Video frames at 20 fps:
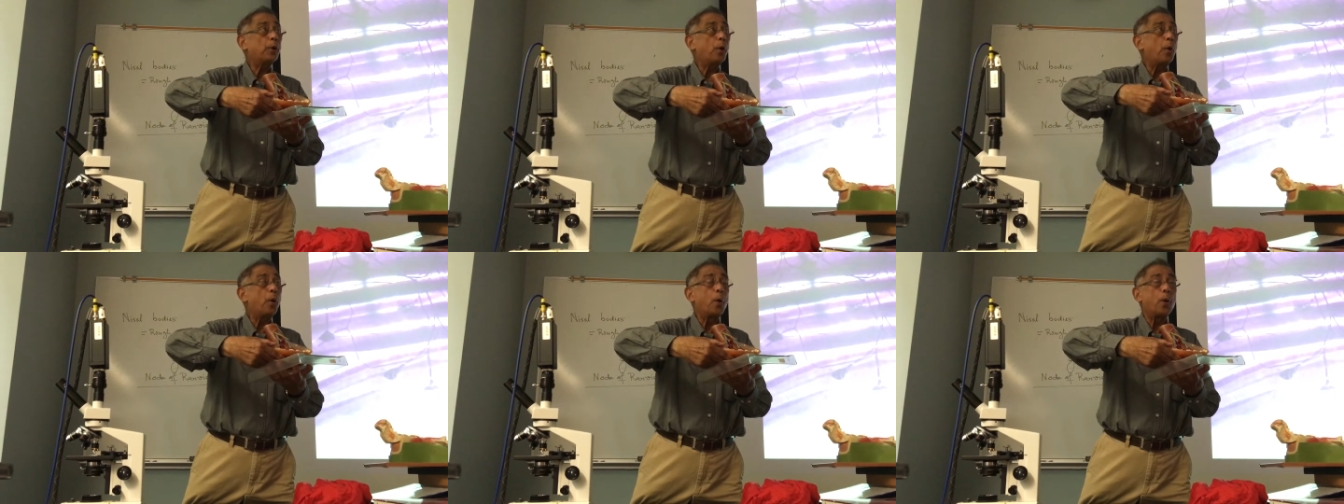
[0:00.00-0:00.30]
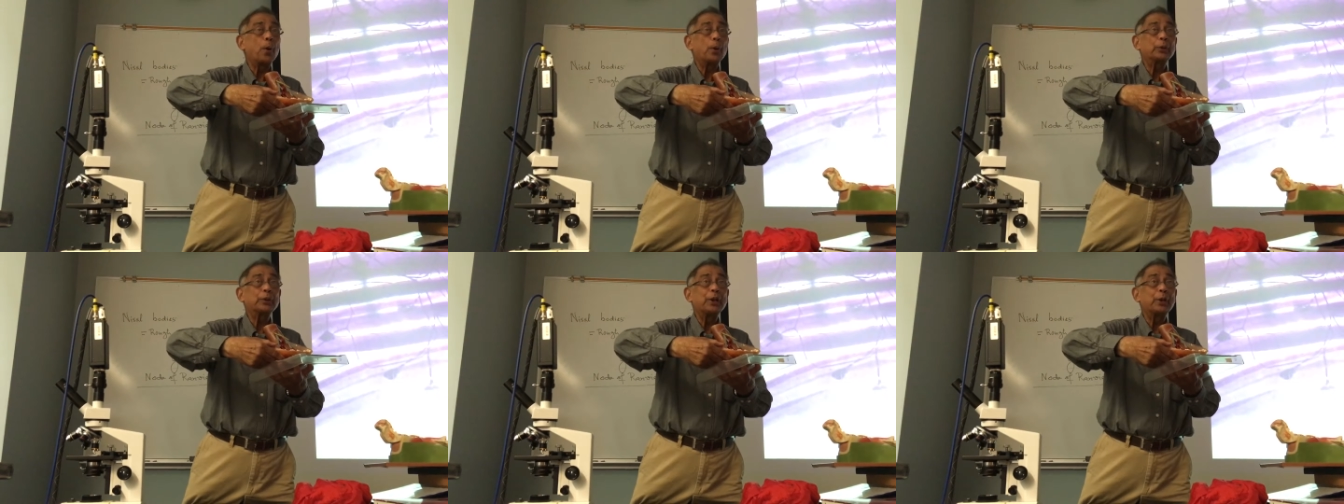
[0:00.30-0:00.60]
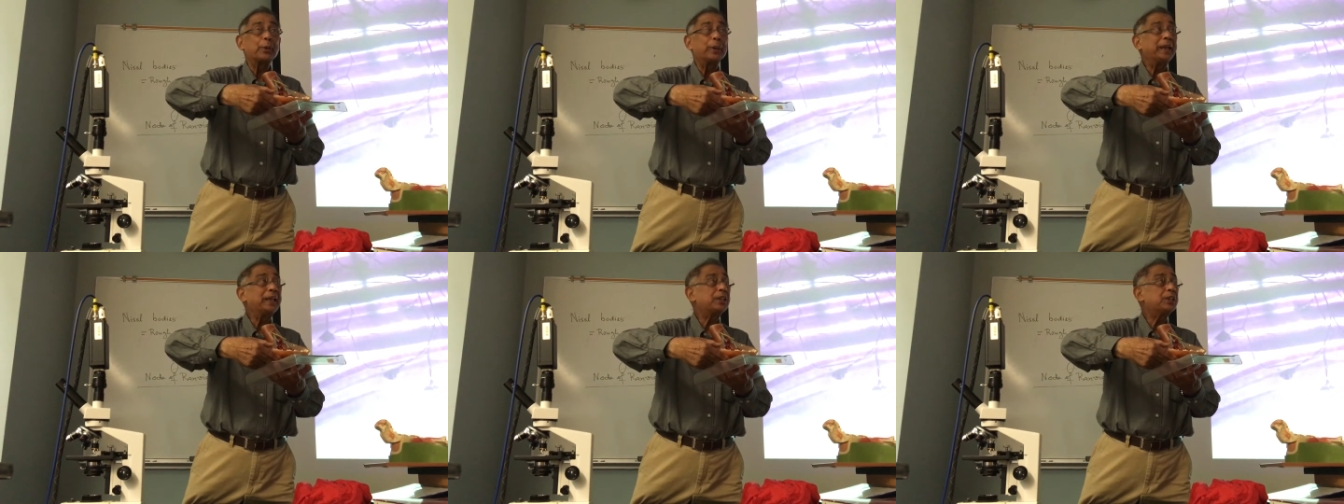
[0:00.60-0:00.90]
or the
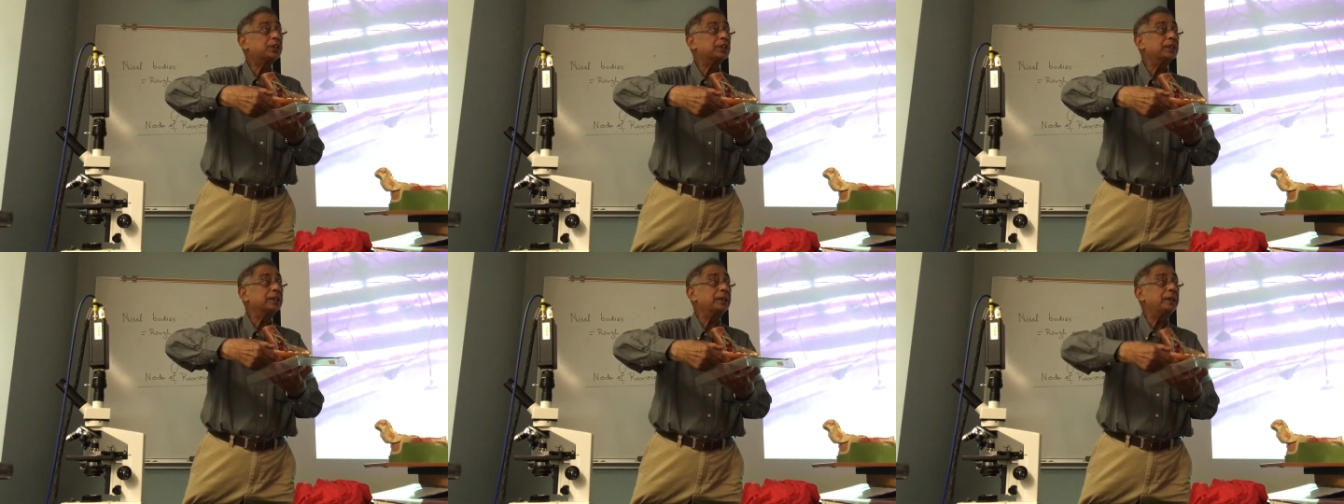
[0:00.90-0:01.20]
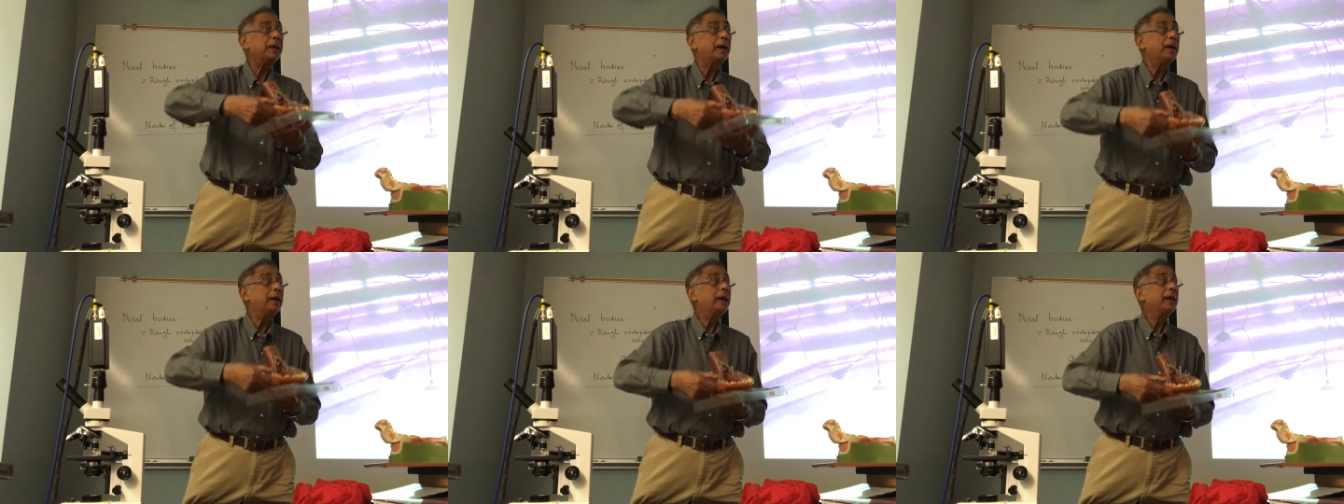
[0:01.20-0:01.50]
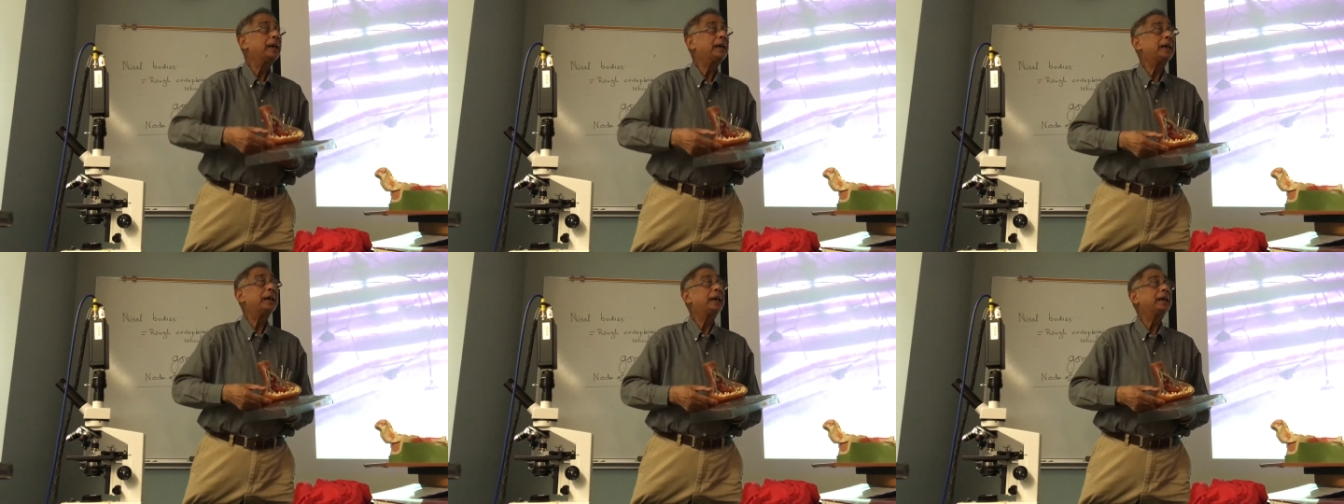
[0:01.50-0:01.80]
region,
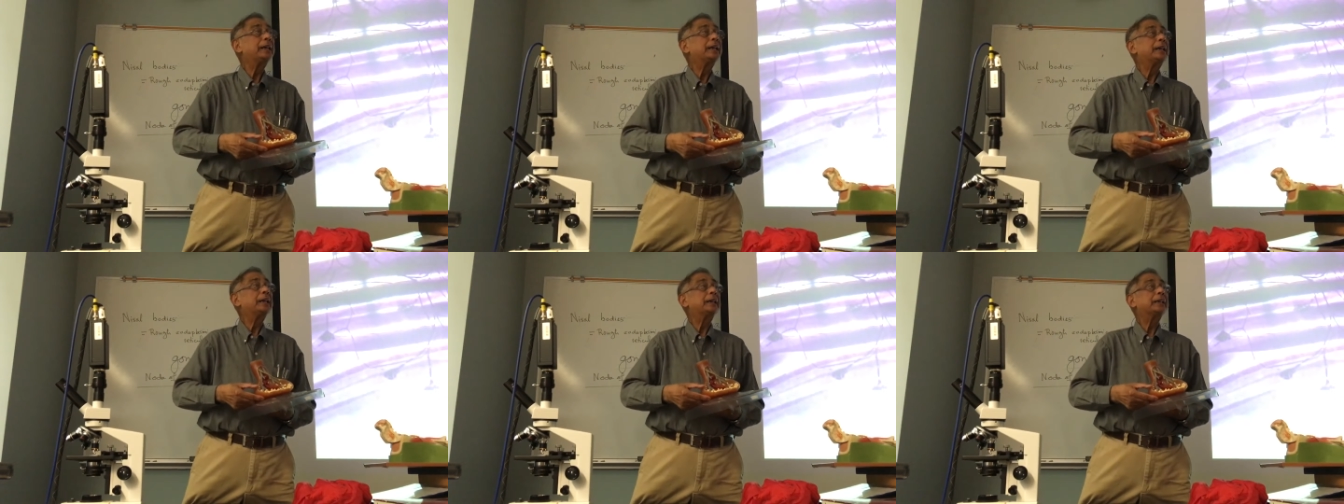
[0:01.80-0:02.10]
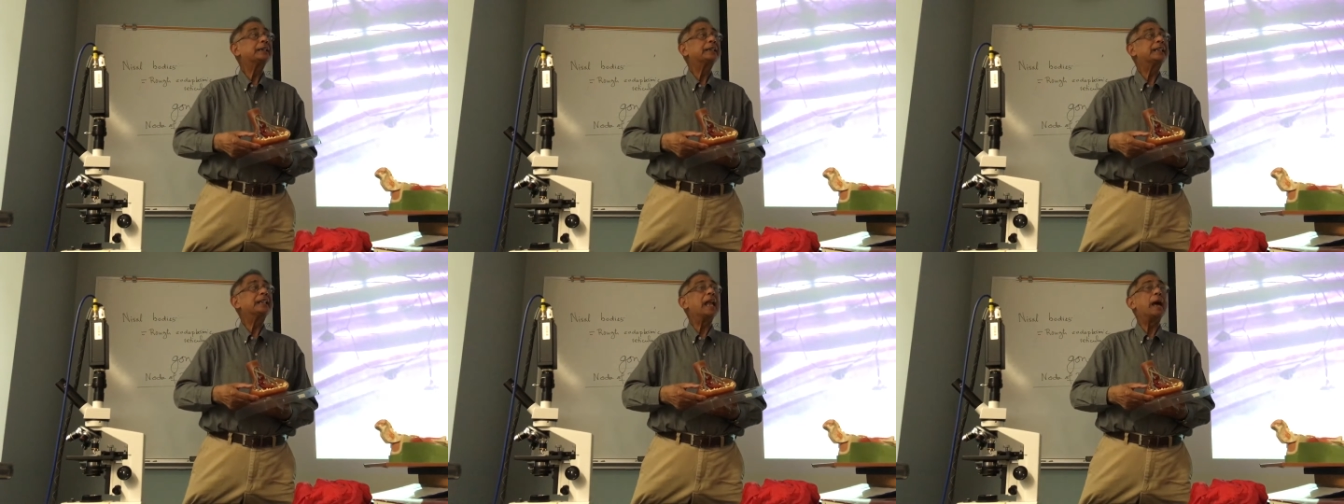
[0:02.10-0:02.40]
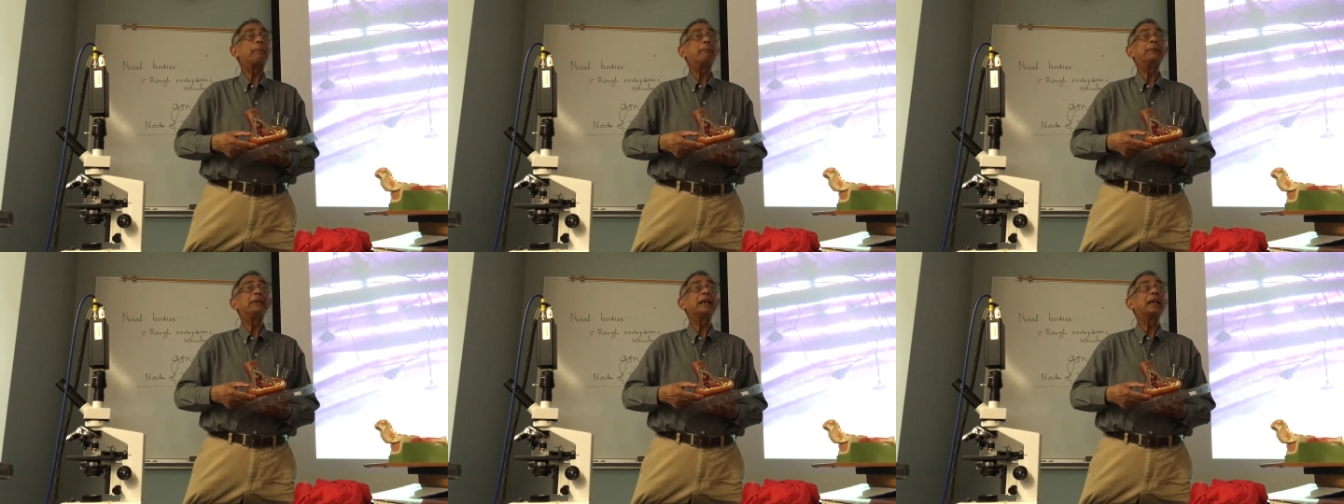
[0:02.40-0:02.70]

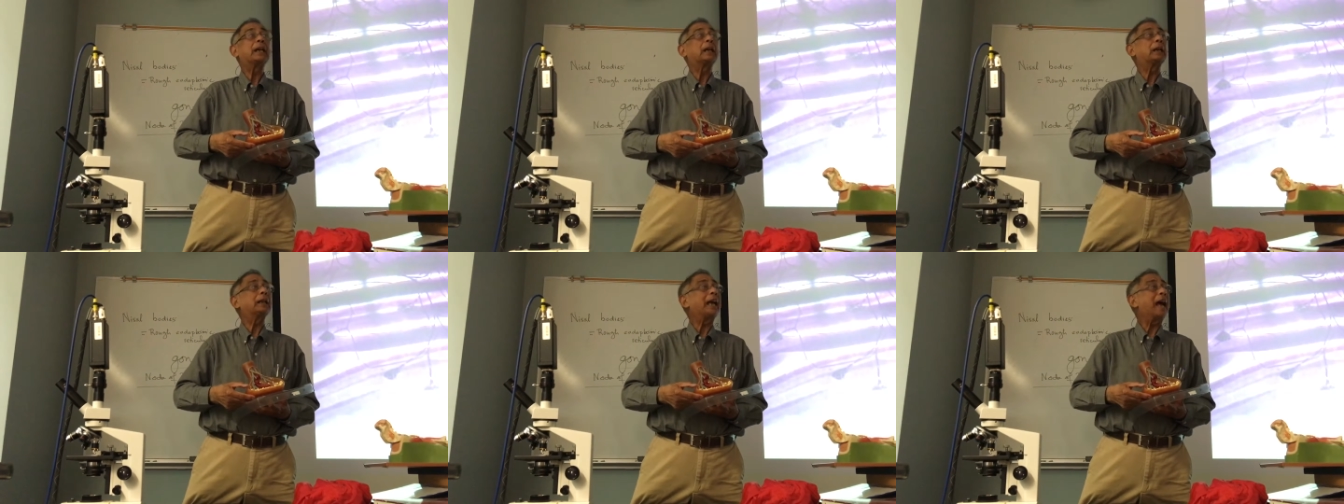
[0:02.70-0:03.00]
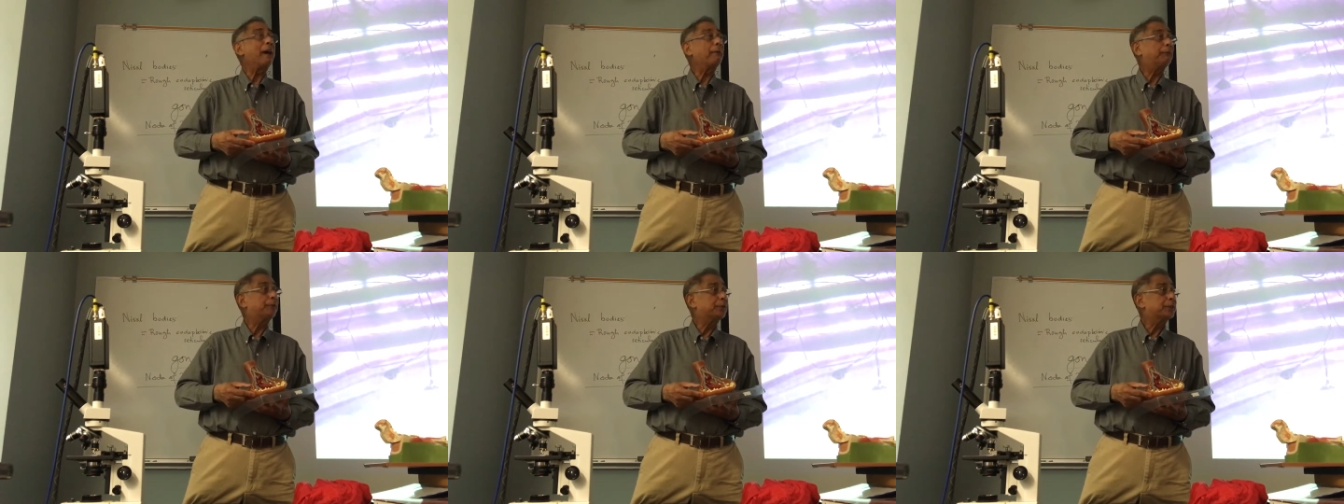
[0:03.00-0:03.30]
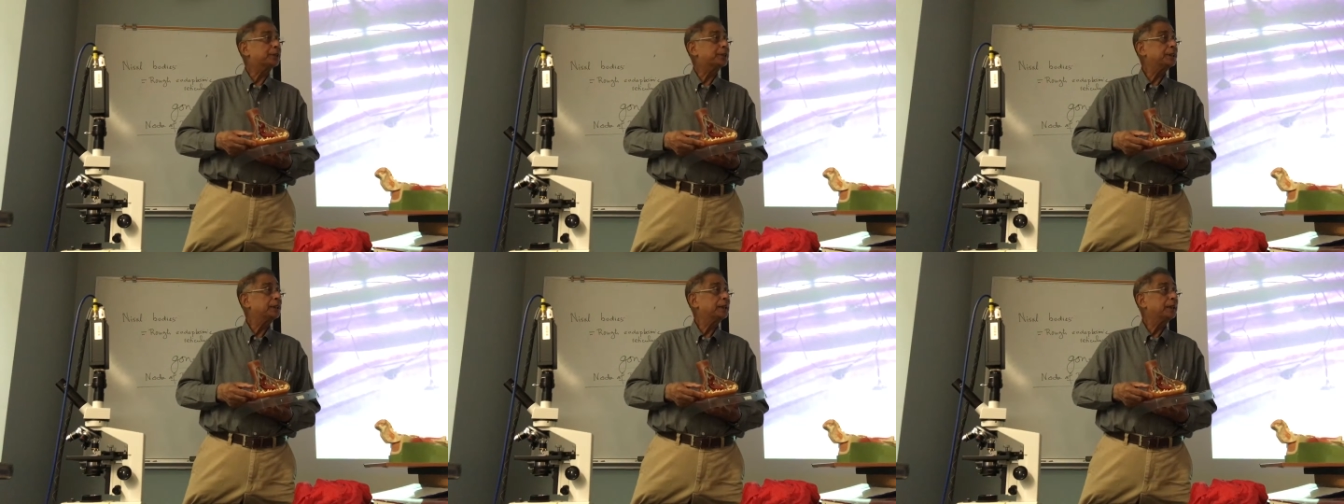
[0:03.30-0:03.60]
synaptic cleft.